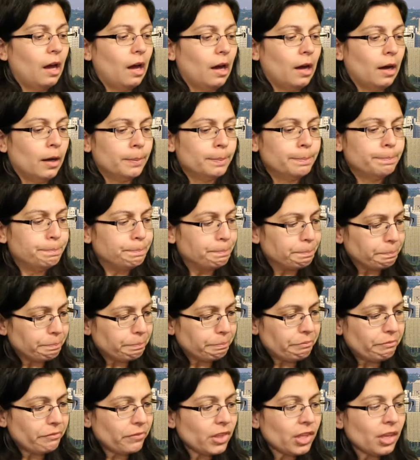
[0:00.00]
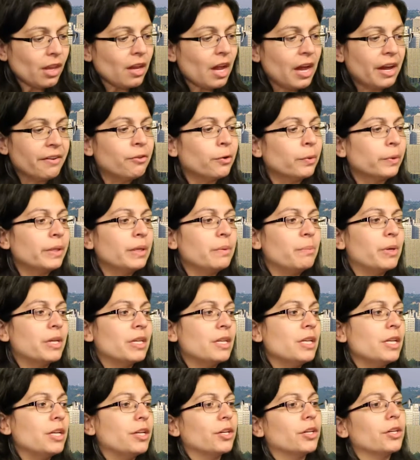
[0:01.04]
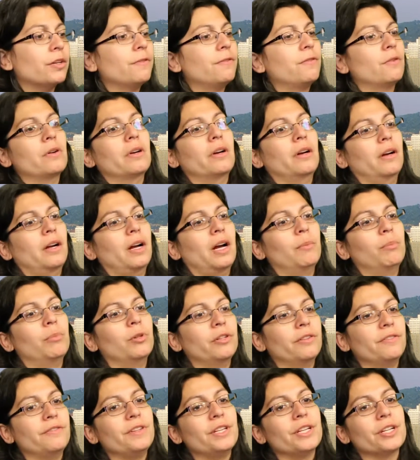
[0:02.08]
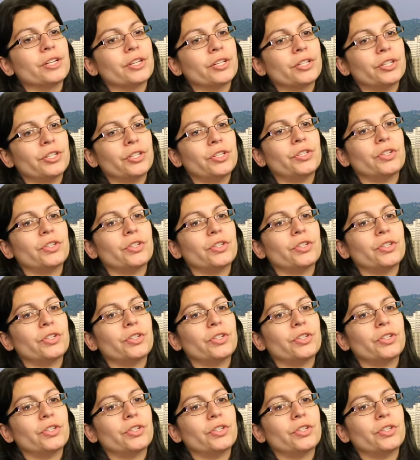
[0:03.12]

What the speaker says: I've only been here for a couple of years,